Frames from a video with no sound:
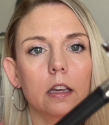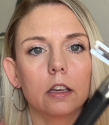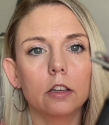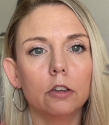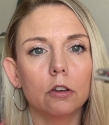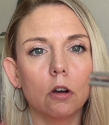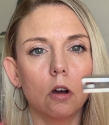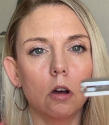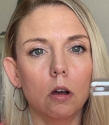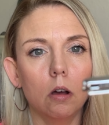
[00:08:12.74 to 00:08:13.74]

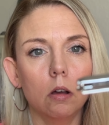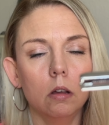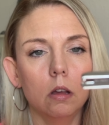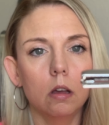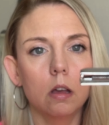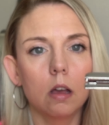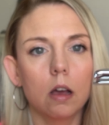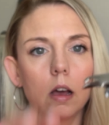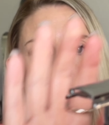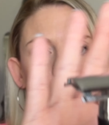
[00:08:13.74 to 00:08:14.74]
y'all,
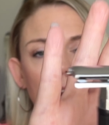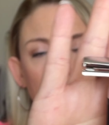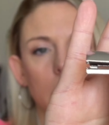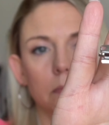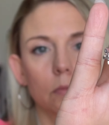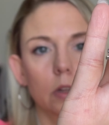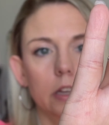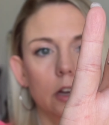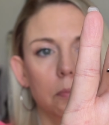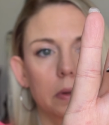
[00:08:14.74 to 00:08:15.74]
I'm
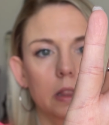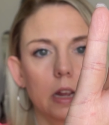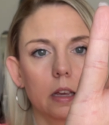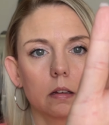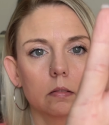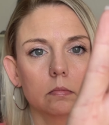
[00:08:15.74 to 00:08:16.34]
really hoping like